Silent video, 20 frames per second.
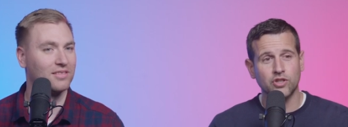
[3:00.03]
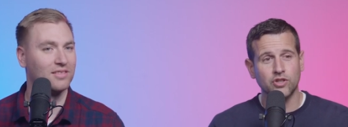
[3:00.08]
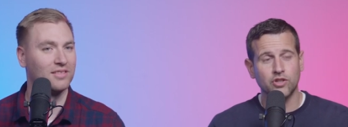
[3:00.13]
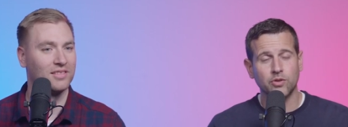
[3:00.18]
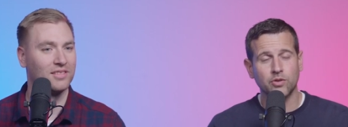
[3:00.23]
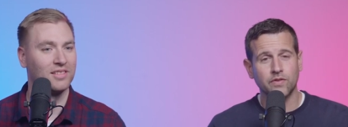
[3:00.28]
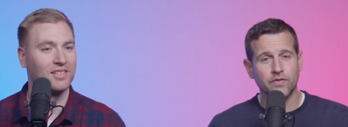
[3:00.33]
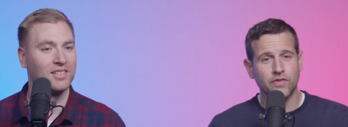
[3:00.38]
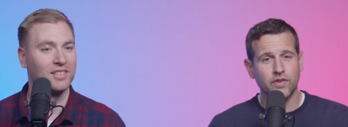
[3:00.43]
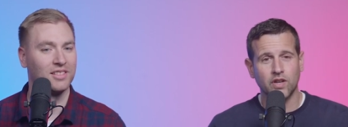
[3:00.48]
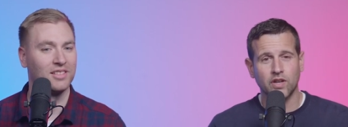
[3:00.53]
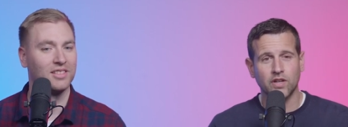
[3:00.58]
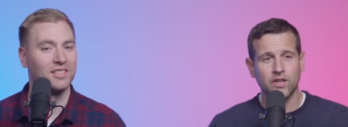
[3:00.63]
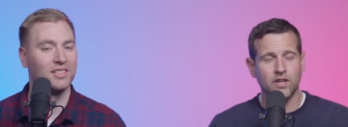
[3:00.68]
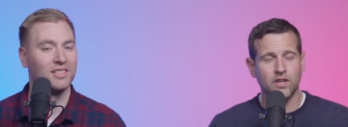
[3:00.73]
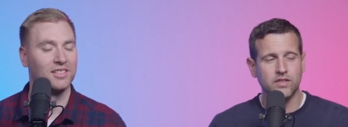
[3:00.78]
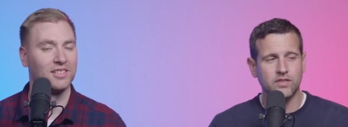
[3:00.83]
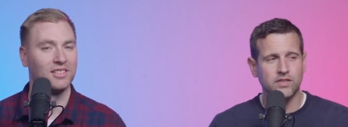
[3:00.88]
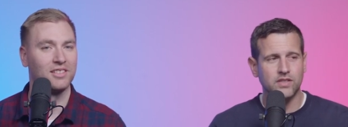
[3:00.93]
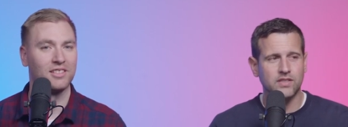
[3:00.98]
Speaker 1: doing for young
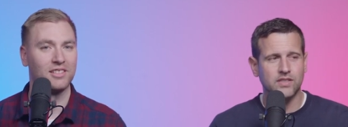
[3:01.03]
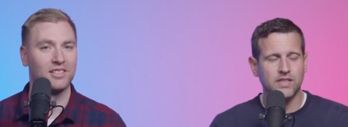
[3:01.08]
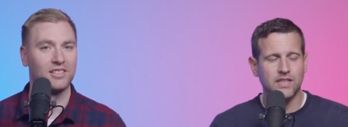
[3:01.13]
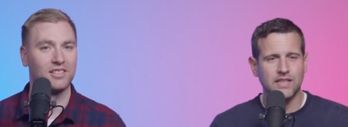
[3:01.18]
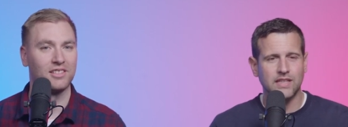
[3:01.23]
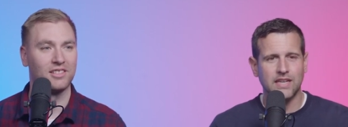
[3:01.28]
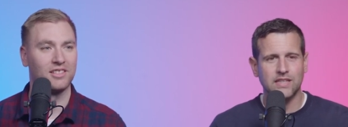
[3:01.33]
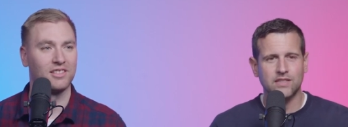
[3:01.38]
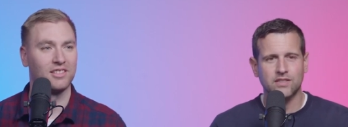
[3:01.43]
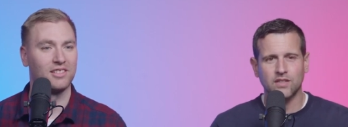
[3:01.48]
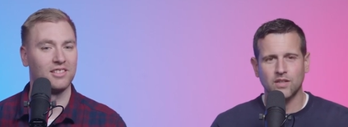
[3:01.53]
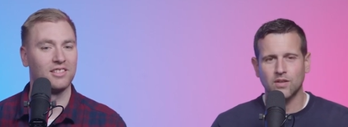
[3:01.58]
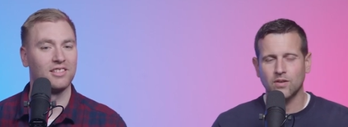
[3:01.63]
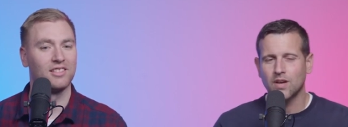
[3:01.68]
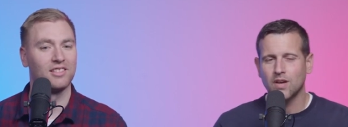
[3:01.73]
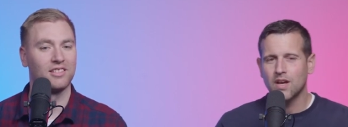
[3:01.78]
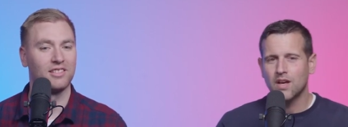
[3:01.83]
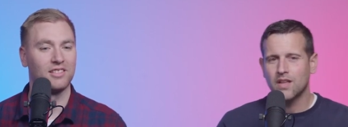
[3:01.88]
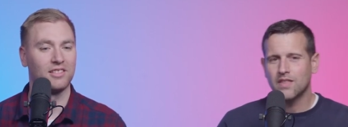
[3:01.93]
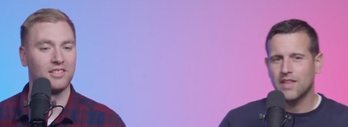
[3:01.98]
adults and things like that. So
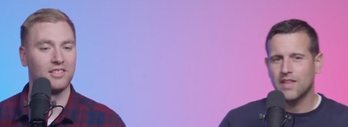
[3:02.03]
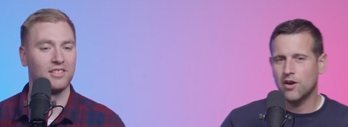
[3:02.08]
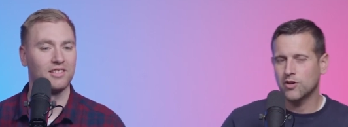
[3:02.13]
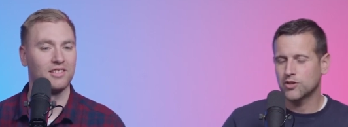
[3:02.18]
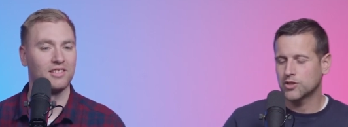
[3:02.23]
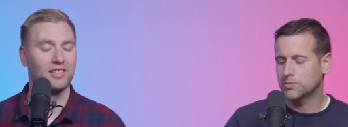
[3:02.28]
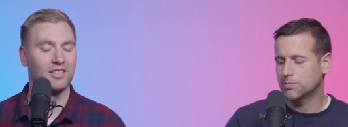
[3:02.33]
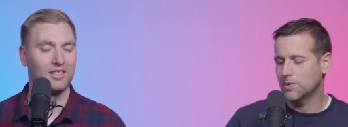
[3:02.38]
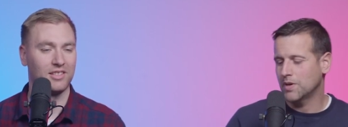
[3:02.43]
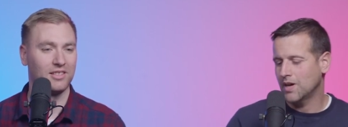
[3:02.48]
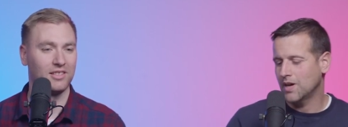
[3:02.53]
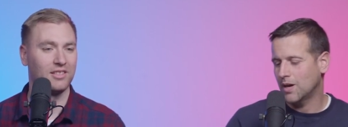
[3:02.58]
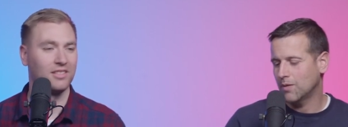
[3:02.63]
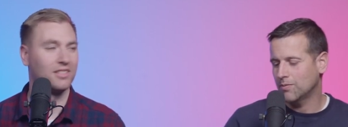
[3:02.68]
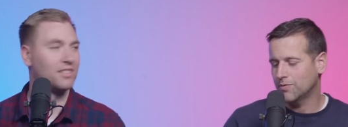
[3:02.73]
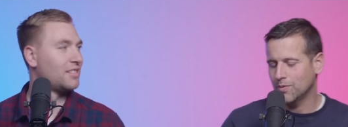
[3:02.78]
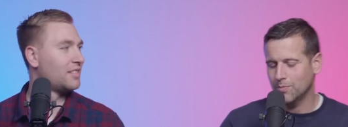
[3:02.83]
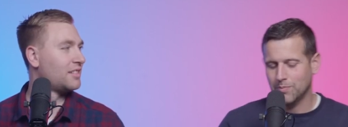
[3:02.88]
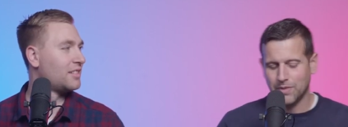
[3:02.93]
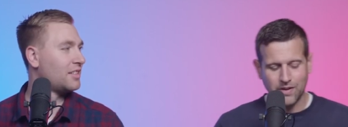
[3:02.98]
that would just be
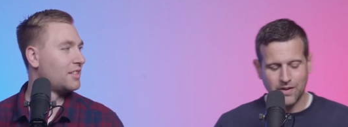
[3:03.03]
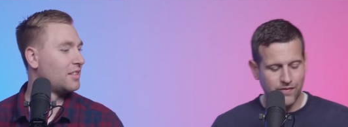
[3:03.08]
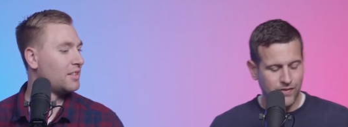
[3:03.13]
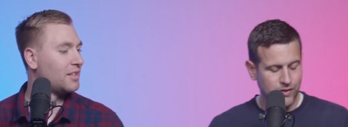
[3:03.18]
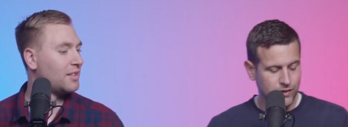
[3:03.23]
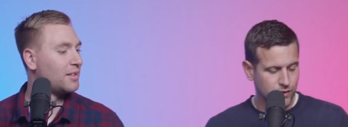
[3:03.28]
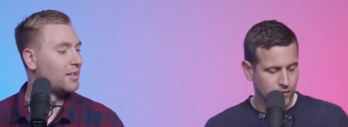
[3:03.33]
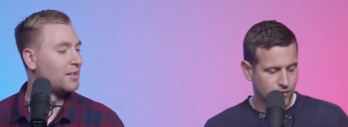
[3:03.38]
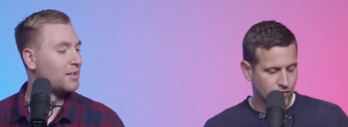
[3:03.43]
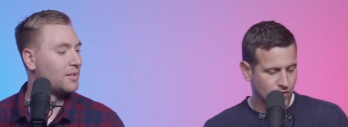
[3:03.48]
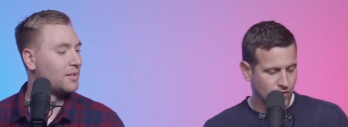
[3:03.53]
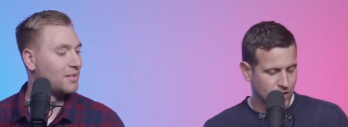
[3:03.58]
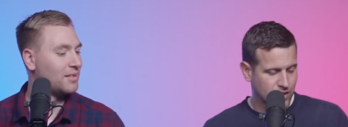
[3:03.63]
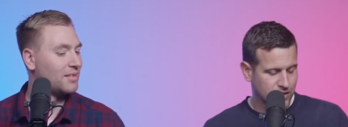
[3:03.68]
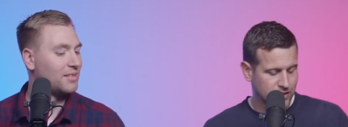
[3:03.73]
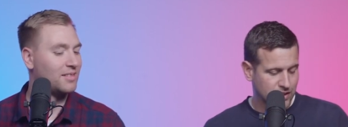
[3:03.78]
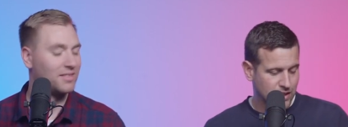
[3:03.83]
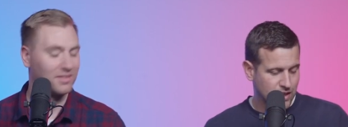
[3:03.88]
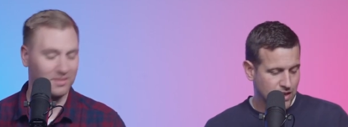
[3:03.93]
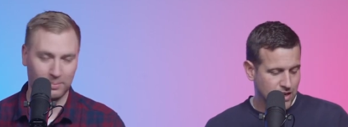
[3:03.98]
helpful and beneficial for
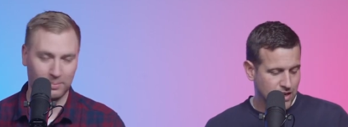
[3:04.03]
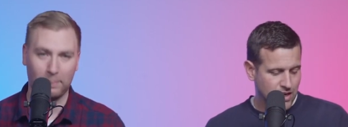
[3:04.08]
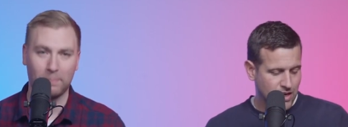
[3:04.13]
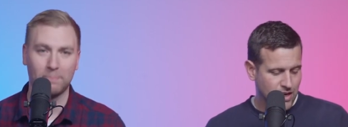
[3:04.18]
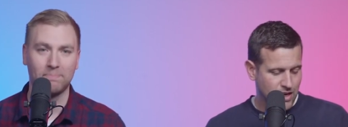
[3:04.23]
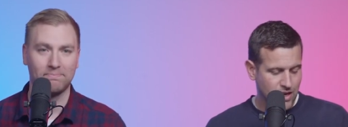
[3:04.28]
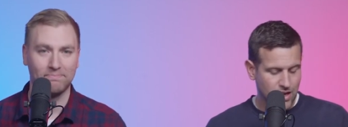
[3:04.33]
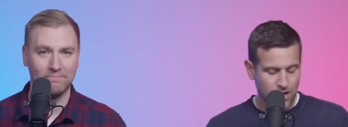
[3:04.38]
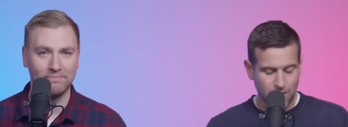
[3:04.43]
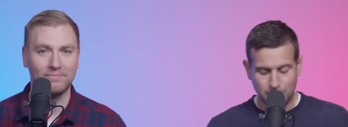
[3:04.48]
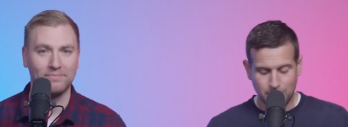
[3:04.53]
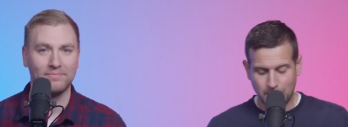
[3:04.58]
us because